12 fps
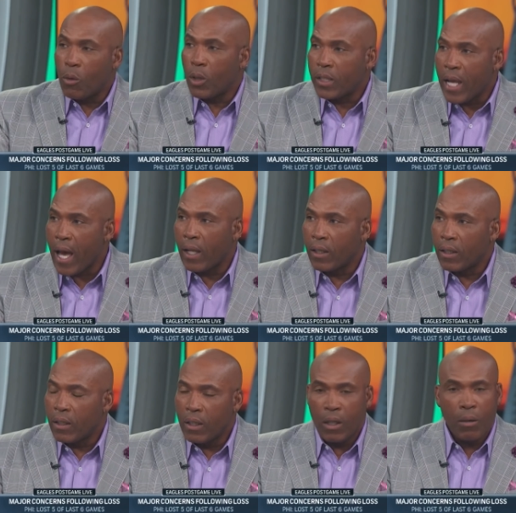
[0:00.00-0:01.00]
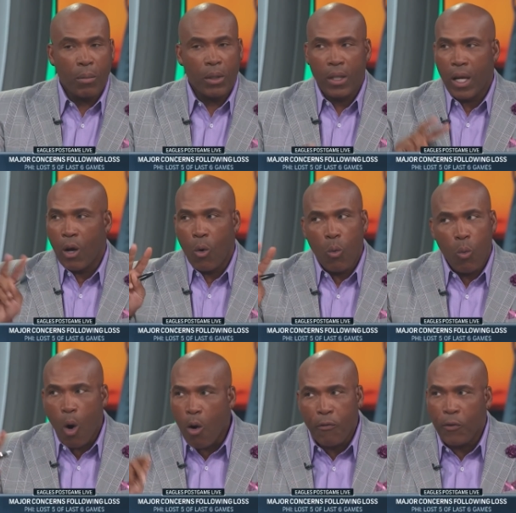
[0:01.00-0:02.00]
more talent but they are
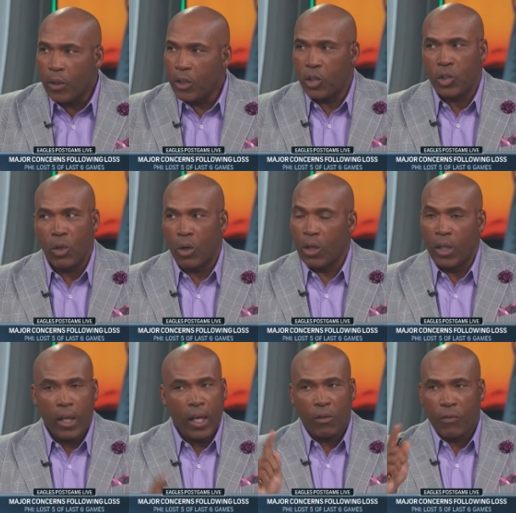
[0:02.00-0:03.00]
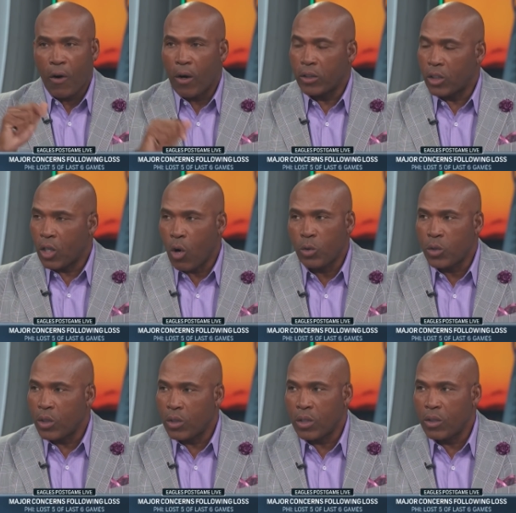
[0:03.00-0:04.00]
woefully short as far as the
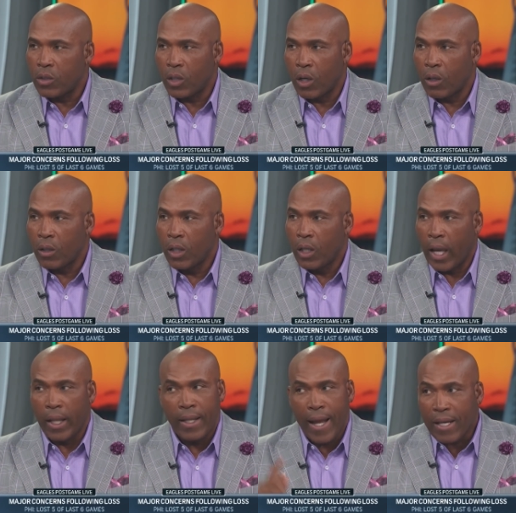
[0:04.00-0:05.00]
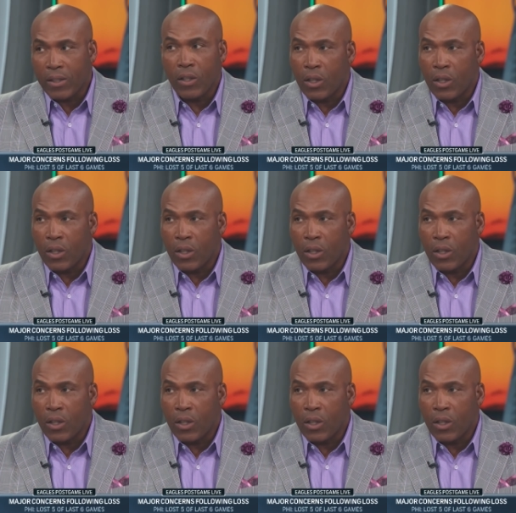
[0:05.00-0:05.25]
coaching is concerned. Yeah. And that's the